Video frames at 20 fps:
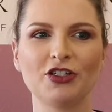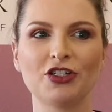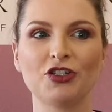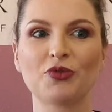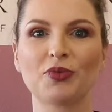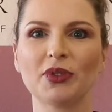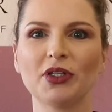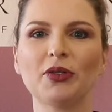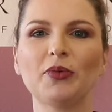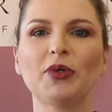just
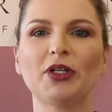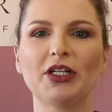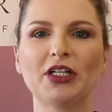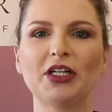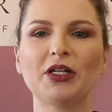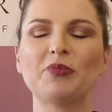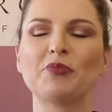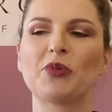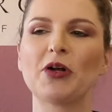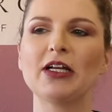really wanted to
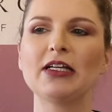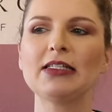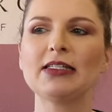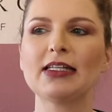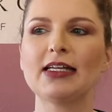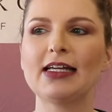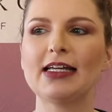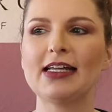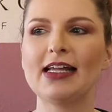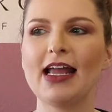embrace
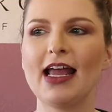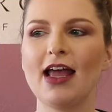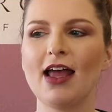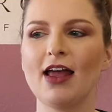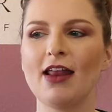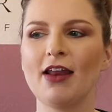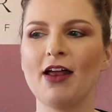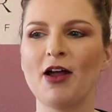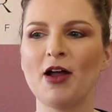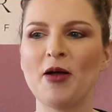it,
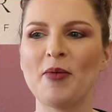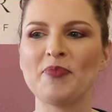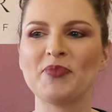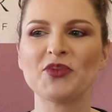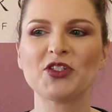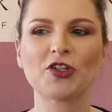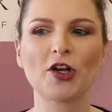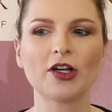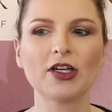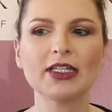and
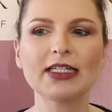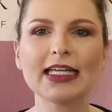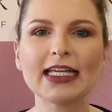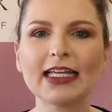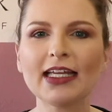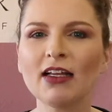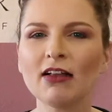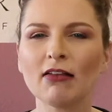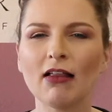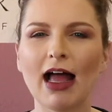started
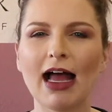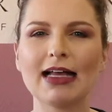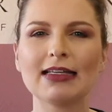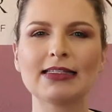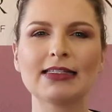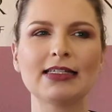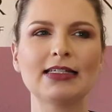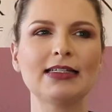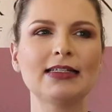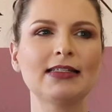taking
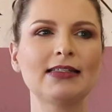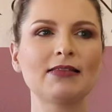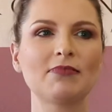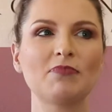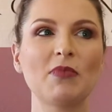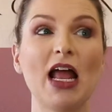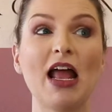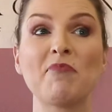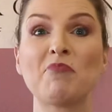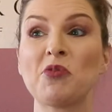classes,
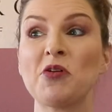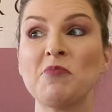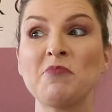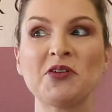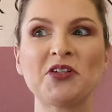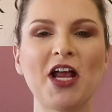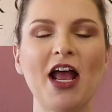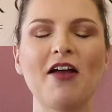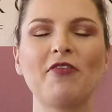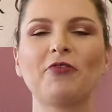pretty
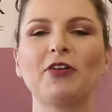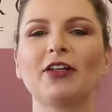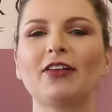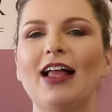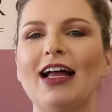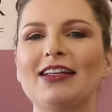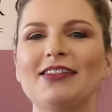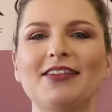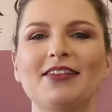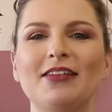much every
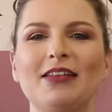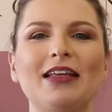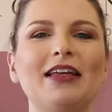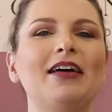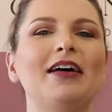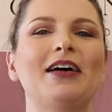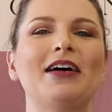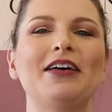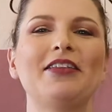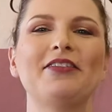class
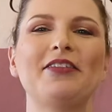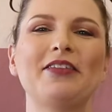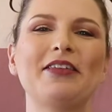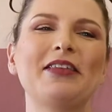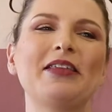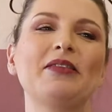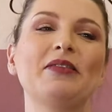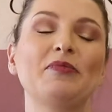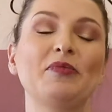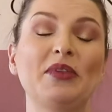
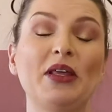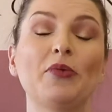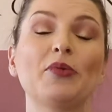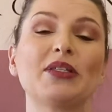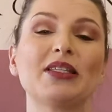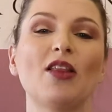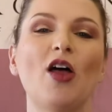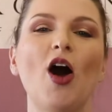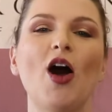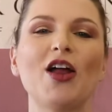that was
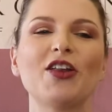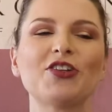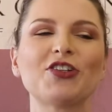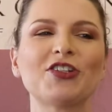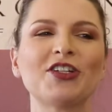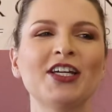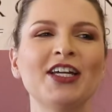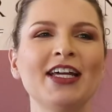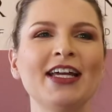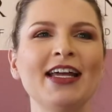
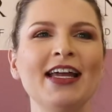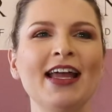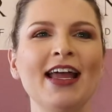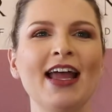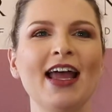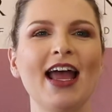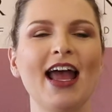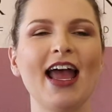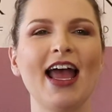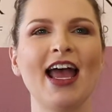launched.
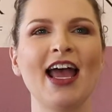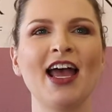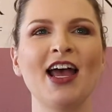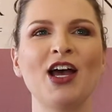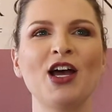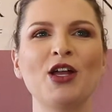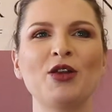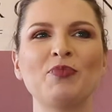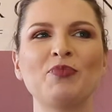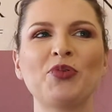
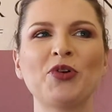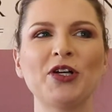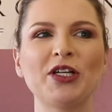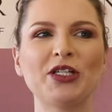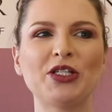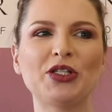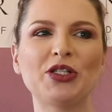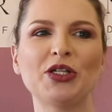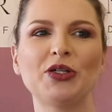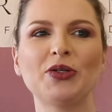And pretty
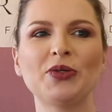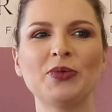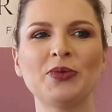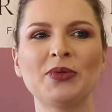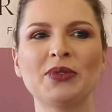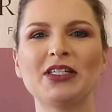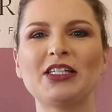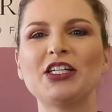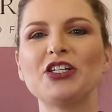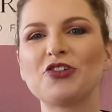soon
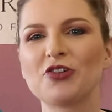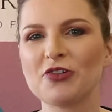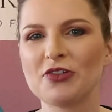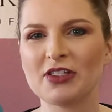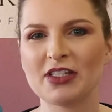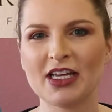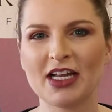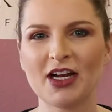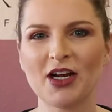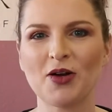the teachers
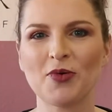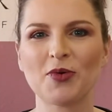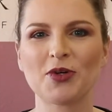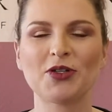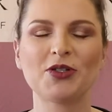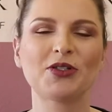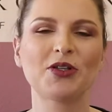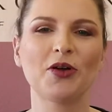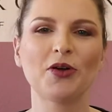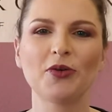there were
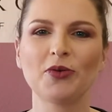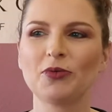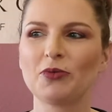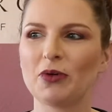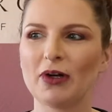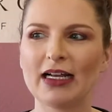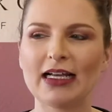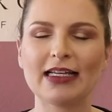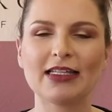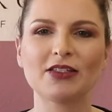so
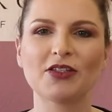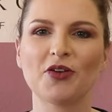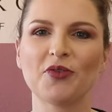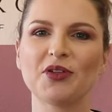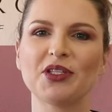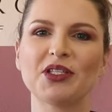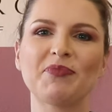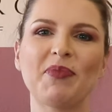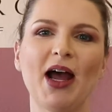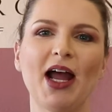great, so
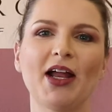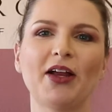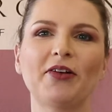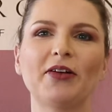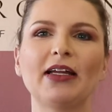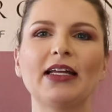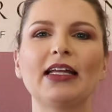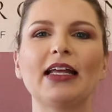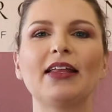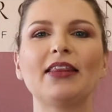
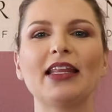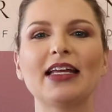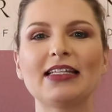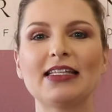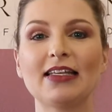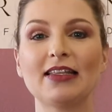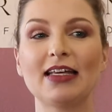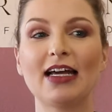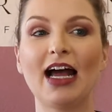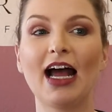inspiring, and they
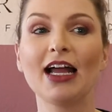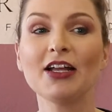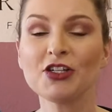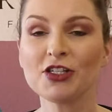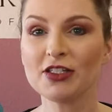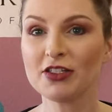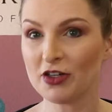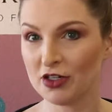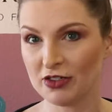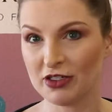said that I
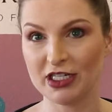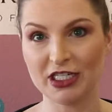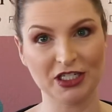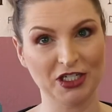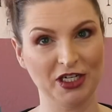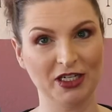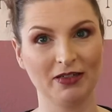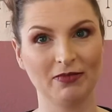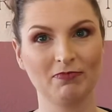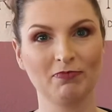should start
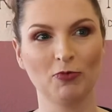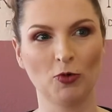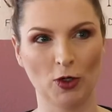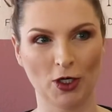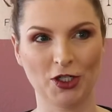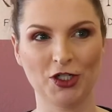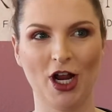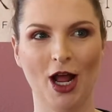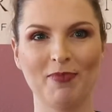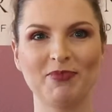teaching
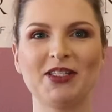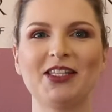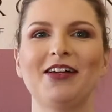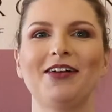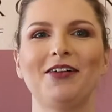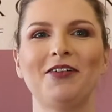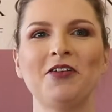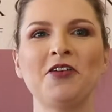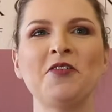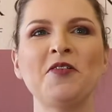workshops
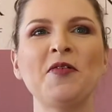there.